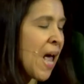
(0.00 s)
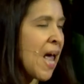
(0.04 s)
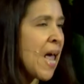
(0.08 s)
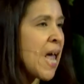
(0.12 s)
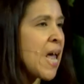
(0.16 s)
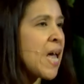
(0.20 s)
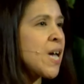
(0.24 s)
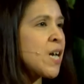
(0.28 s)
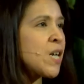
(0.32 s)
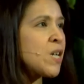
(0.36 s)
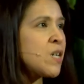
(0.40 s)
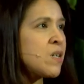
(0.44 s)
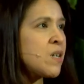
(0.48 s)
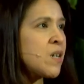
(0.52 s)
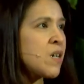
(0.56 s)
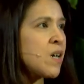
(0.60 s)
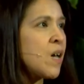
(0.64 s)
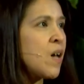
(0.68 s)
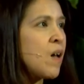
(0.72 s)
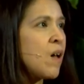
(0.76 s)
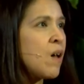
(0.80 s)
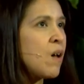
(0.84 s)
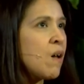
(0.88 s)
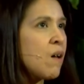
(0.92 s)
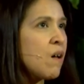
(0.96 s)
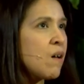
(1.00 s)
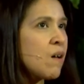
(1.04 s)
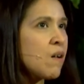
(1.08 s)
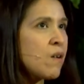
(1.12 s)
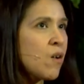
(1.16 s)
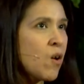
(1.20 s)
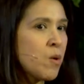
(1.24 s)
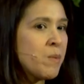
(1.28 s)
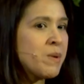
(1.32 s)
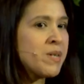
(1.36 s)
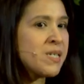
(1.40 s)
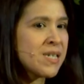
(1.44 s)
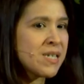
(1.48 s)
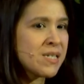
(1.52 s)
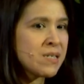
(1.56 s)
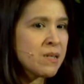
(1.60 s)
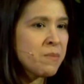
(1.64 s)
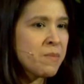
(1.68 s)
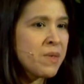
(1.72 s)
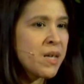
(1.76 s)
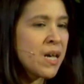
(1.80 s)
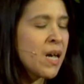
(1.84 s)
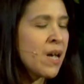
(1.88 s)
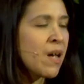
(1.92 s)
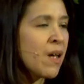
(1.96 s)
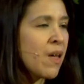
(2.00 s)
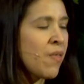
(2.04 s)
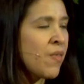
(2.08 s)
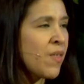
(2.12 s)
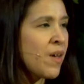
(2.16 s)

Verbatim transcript: And Carmen said something